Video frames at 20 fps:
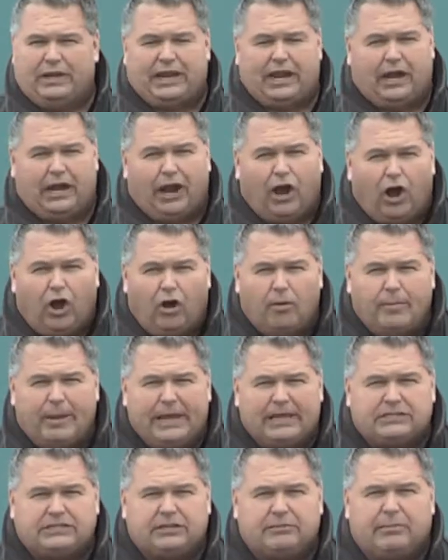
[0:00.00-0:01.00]
carry all
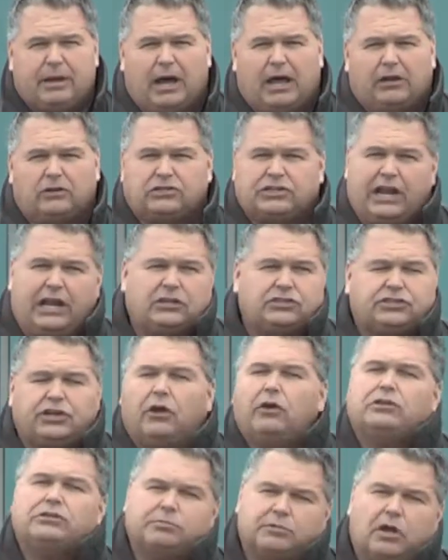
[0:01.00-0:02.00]
makes and models, and I'll
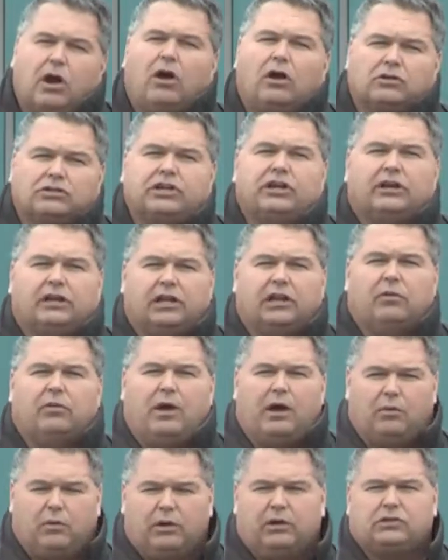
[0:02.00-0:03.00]
show you some cars here in a little
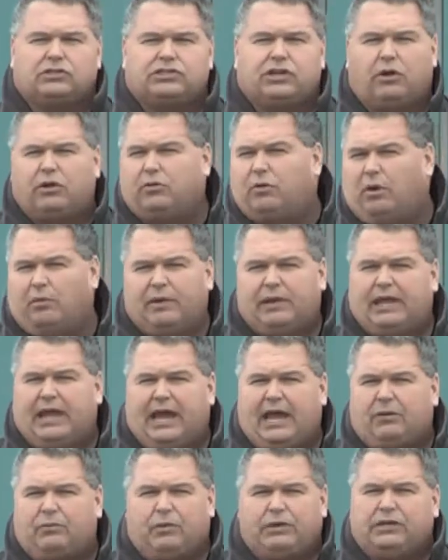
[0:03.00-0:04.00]
while. We're going to show you what we
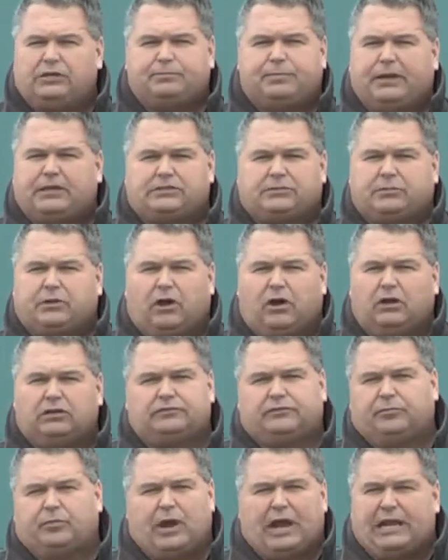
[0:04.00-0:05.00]
got. We just pick some
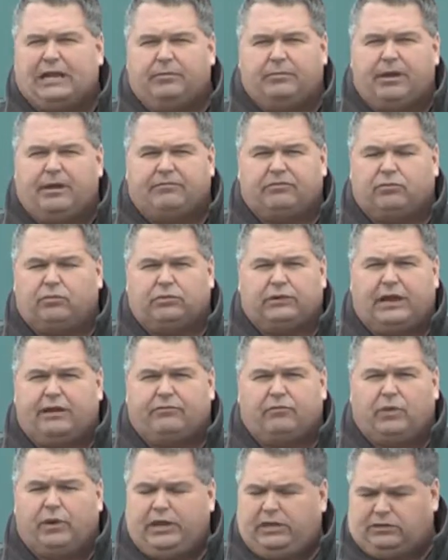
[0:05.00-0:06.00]
cars from random
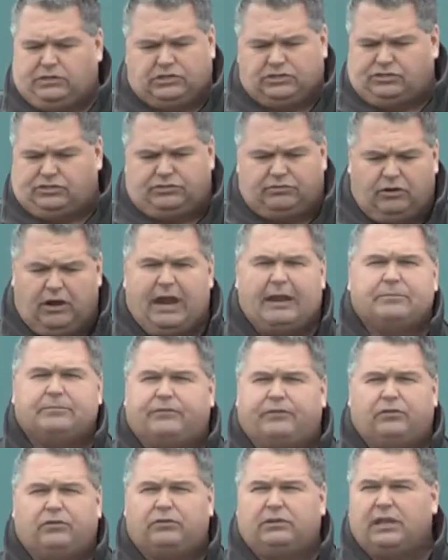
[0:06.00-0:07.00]
every week, just grab a
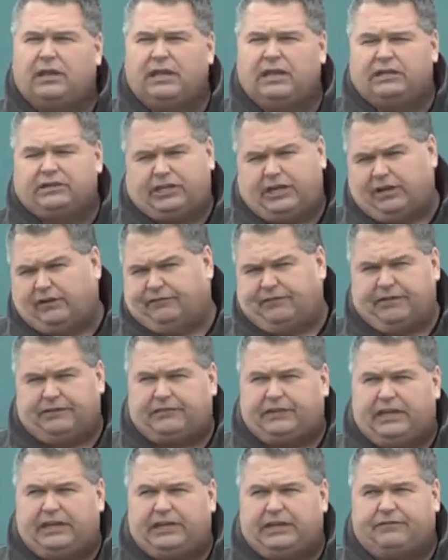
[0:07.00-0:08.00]
few 10 or
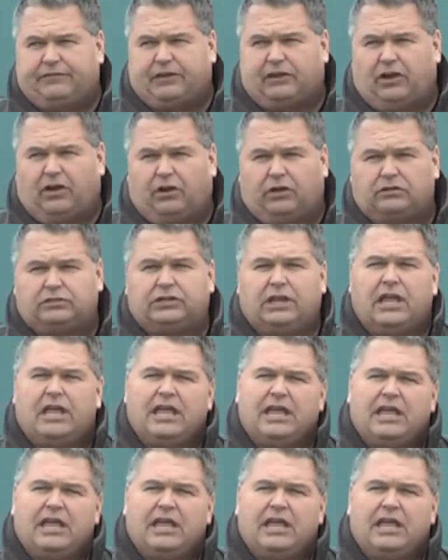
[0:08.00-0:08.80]
15 different cars.